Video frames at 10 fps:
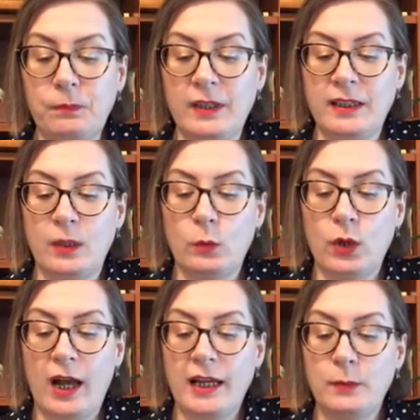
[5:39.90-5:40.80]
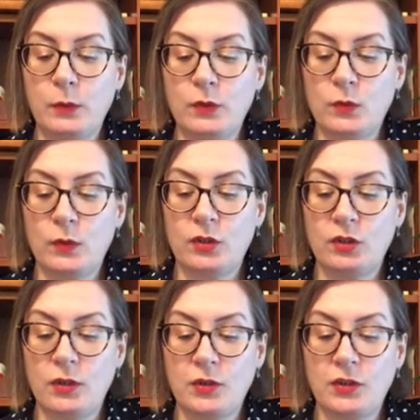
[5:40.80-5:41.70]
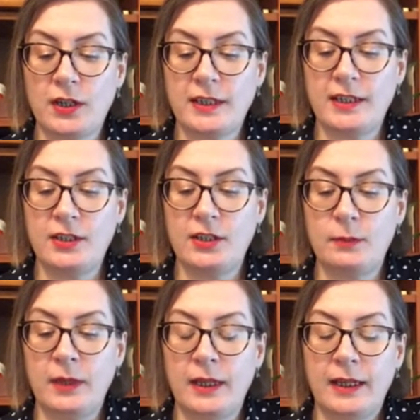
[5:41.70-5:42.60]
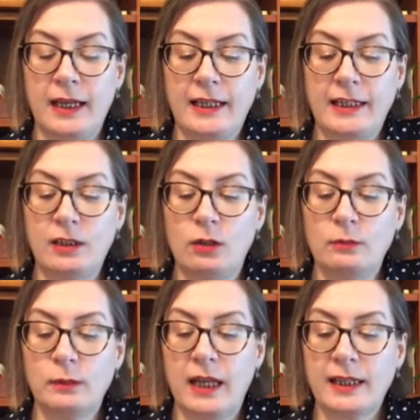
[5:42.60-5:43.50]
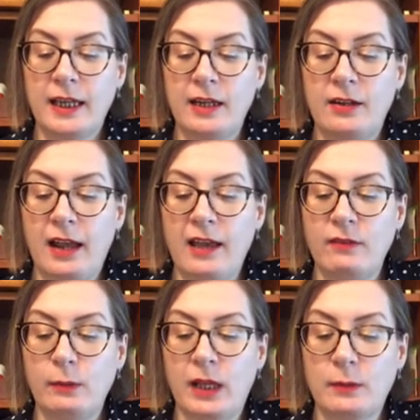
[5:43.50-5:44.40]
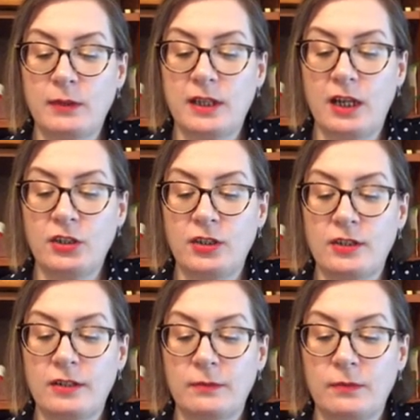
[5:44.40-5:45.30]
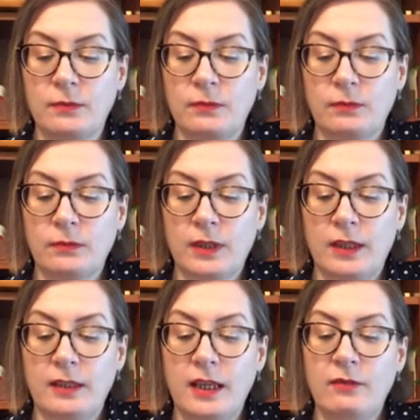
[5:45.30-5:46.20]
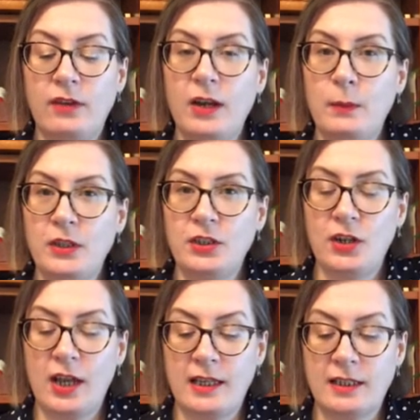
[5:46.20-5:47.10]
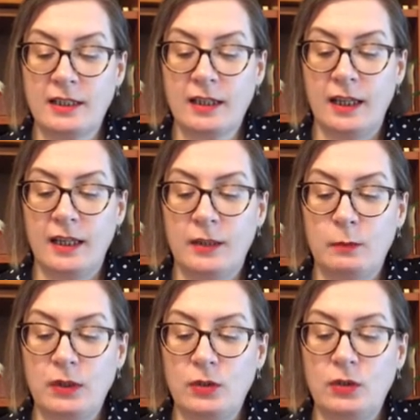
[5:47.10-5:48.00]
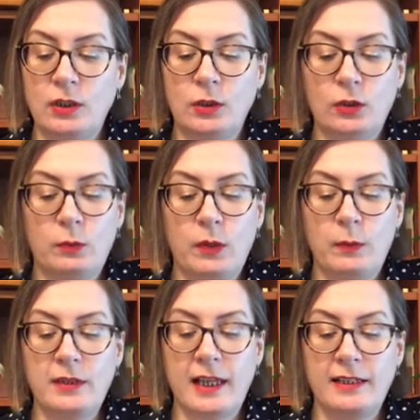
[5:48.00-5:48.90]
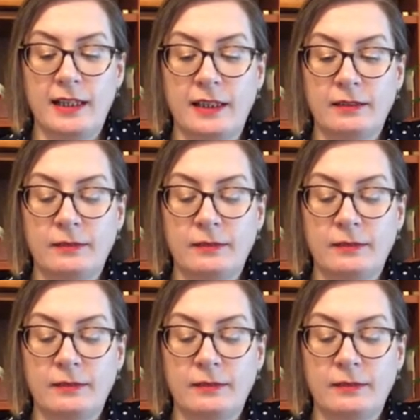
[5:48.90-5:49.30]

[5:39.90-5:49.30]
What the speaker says: They wore high boots with their trousers tucked into them and had long black hair and heavy black moustaches. They are very picturesque, but do not look prepossessing.